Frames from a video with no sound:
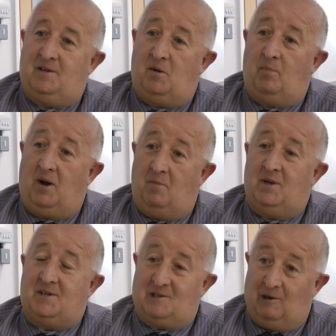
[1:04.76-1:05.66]
the
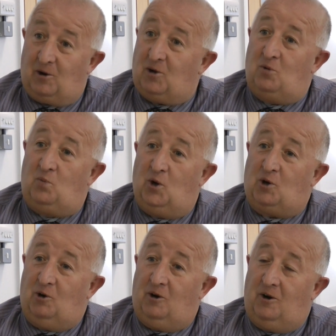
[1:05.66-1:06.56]
departments, there's a lot of good
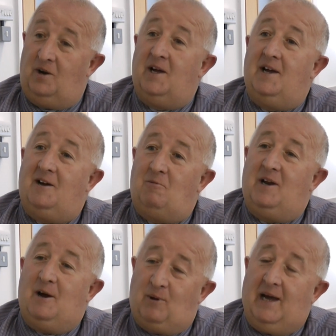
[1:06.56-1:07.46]
work going on, and
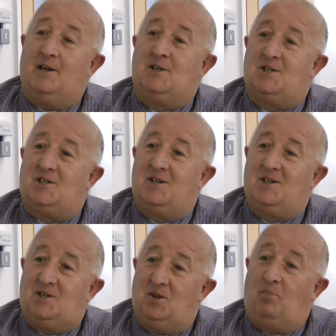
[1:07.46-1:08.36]
we're now getting
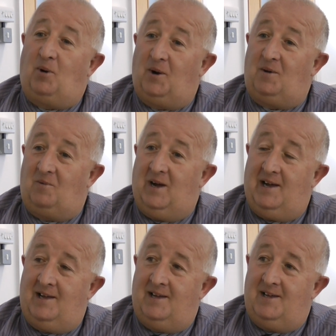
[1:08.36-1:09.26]
to the point
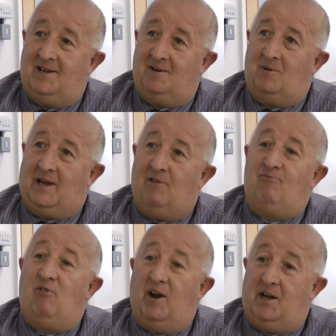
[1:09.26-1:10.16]
where we're
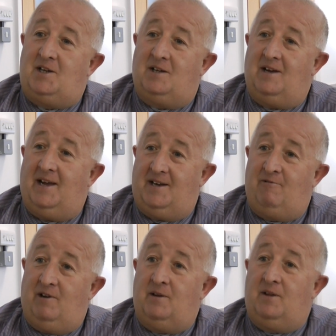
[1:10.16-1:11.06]
getting ready to
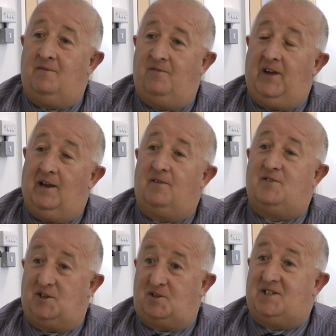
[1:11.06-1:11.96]
enter into the field
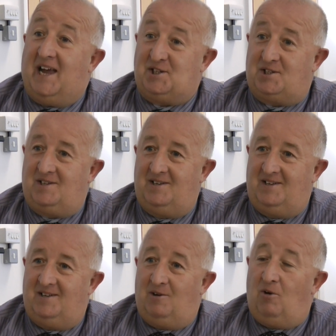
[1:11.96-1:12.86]
of success,
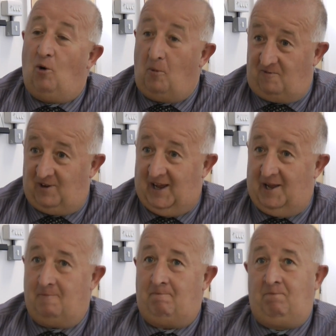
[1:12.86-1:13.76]
hopefully.